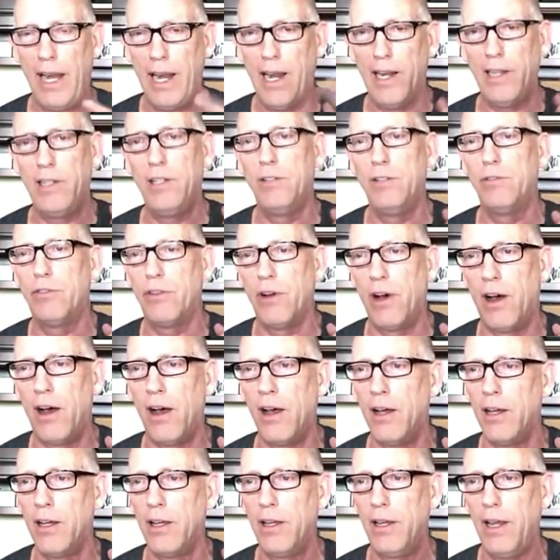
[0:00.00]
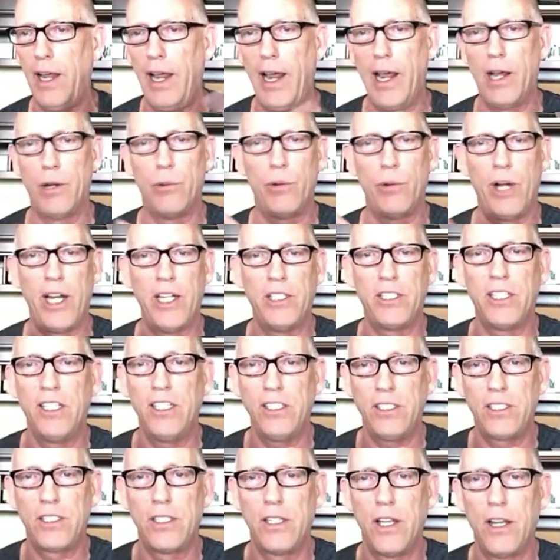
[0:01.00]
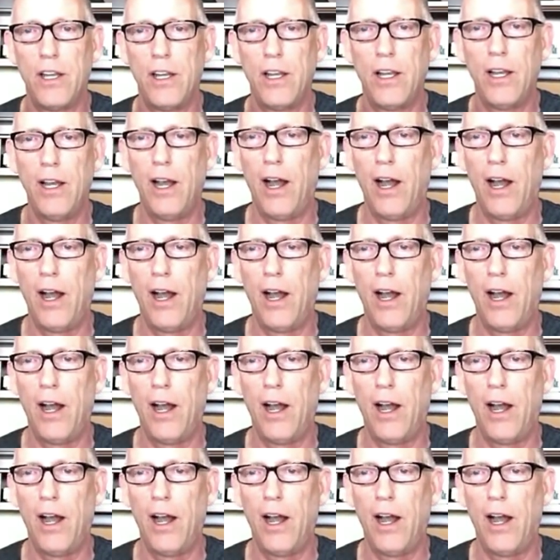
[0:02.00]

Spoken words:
Antifa and racists,